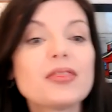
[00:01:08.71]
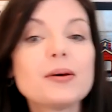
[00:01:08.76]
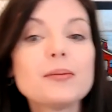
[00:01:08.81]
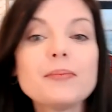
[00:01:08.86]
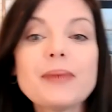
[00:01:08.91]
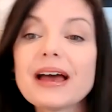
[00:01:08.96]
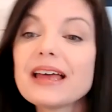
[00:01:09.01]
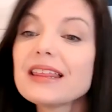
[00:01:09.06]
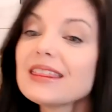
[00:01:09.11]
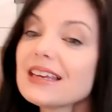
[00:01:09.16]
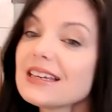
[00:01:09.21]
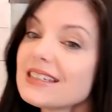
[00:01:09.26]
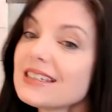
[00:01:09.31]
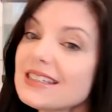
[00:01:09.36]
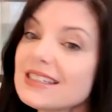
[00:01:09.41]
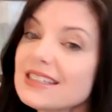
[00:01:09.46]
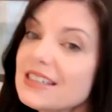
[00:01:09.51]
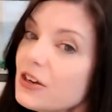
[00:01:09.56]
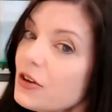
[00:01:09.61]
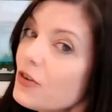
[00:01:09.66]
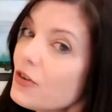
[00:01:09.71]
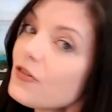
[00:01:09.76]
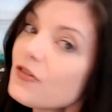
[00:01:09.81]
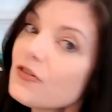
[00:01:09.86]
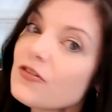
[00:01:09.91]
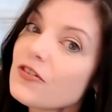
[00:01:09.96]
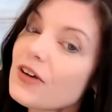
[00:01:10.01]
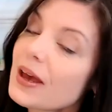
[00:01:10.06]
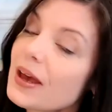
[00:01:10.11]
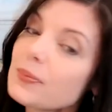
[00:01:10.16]
The month is still
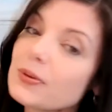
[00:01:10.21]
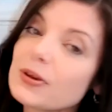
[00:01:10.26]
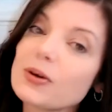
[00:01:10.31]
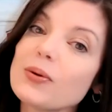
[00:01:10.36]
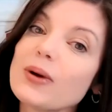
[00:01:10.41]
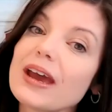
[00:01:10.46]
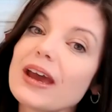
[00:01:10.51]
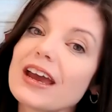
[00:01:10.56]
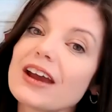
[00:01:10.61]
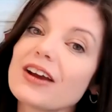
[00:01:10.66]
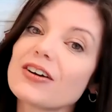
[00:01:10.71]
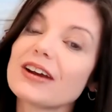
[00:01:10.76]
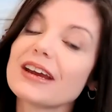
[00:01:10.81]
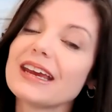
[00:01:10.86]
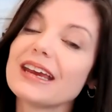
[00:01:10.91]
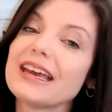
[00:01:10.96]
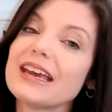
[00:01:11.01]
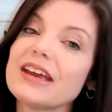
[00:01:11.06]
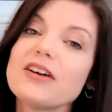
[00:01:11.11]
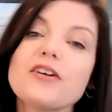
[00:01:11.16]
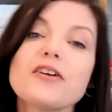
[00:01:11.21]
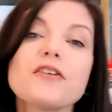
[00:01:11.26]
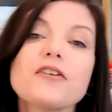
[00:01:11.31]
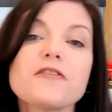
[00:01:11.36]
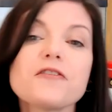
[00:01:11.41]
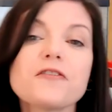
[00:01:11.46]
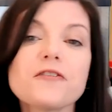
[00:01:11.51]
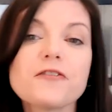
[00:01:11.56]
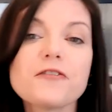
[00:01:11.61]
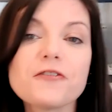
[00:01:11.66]
February.
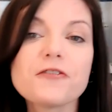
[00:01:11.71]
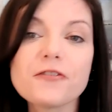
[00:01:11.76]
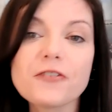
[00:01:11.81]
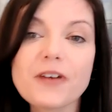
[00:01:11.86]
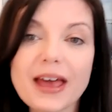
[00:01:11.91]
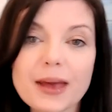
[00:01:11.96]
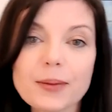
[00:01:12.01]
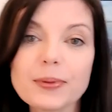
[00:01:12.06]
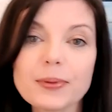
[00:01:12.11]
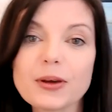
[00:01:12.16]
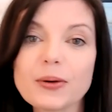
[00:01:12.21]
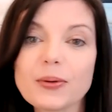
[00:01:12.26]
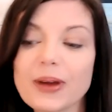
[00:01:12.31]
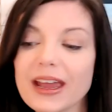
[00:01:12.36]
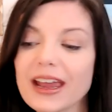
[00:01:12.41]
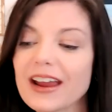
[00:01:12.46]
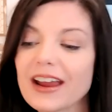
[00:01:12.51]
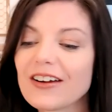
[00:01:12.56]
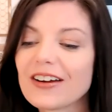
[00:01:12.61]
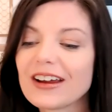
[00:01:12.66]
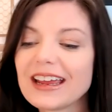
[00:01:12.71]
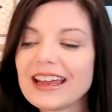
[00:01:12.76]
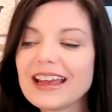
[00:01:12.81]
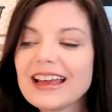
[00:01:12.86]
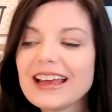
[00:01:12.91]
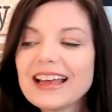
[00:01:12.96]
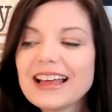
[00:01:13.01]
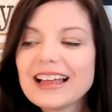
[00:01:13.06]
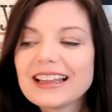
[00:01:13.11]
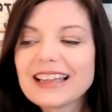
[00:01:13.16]

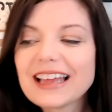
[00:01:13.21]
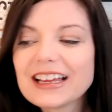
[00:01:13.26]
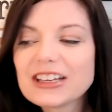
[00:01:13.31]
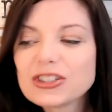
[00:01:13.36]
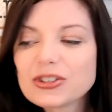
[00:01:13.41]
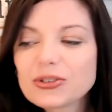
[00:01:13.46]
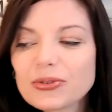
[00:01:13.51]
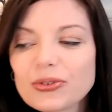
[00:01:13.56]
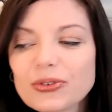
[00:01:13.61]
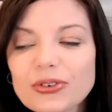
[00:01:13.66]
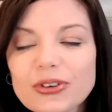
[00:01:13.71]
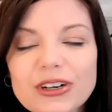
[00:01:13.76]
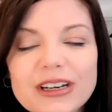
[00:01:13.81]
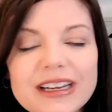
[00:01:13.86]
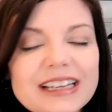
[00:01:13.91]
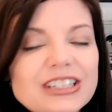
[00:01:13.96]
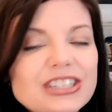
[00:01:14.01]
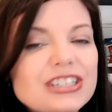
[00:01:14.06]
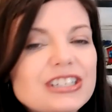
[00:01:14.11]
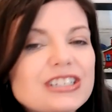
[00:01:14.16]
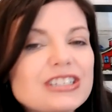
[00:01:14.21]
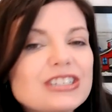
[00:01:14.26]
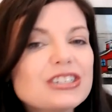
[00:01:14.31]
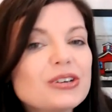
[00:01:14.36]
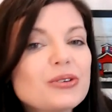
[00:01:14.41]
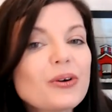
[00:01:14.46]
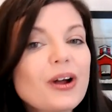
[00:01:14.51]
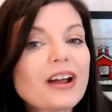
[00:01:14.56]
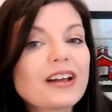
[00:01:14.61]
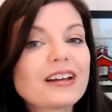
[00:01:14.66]
February. Let's reach
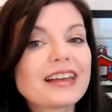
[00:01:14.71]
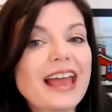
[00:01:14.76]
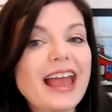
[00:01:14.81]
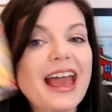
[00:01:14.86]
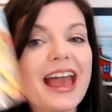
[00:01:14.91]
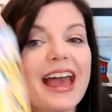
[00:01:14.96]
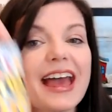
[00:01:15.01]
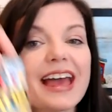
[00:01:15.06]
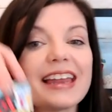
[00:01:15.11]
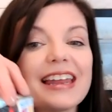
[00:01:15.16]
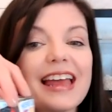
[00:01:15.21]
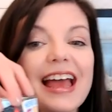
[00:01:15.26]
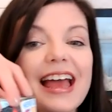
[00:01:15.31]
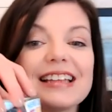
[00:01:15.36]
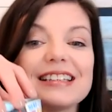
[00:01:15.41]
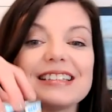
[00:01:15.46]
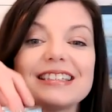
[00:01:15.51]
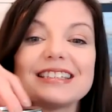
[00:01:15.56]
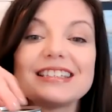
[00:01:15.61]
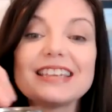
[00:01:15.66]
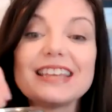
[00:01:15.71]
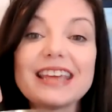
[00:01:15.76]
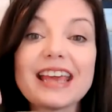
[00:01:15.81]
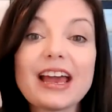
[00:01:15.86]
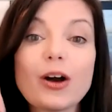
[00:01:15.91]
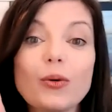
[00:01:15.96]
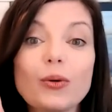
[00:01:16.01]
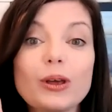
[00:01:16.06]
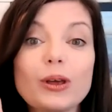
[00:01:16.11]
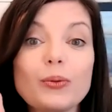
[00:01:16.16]
into our can and see
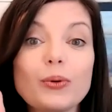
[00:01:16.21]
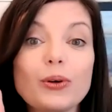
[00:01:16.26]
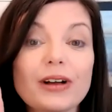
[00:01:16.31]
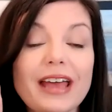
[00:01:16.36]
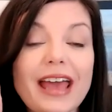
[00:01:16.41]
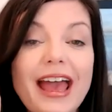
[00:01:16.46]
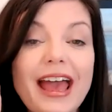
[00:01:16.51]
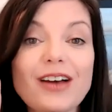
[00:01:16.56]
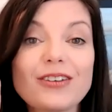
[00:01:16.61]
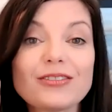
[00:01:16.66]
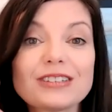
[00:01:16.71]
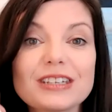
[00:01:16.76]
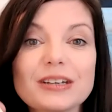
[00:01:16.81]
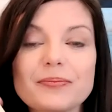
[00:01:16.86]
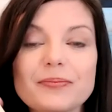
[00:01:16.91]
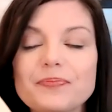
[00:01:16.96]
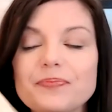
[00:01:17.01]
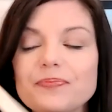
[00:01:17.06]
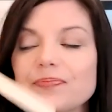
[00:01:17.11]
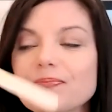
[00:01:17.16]
how we will count.